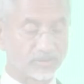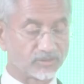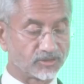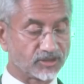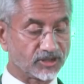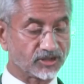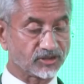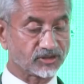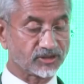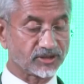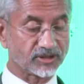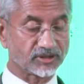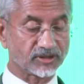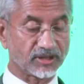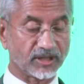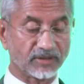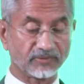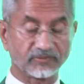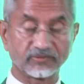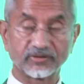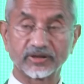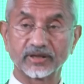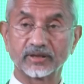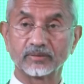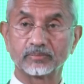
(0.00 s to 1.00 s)
Just as
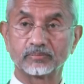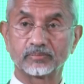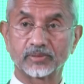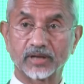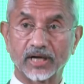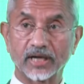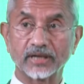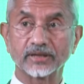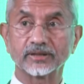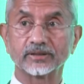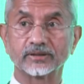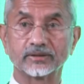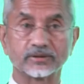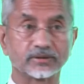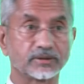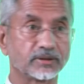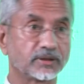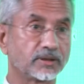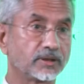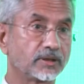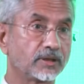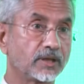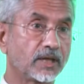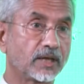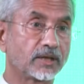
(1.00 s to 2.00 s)
I feel pride
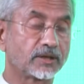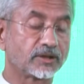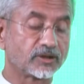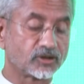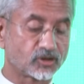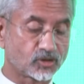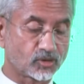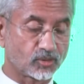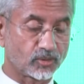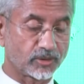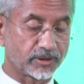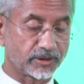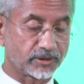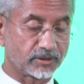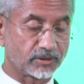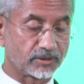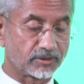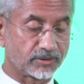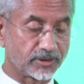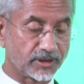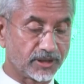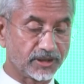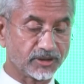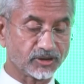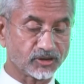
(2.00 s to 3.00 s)
in our historical
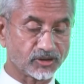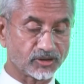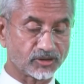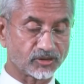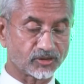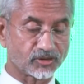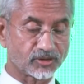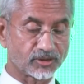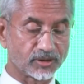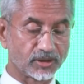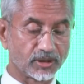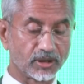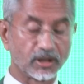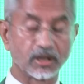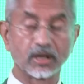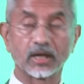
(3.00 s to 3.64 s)
relations,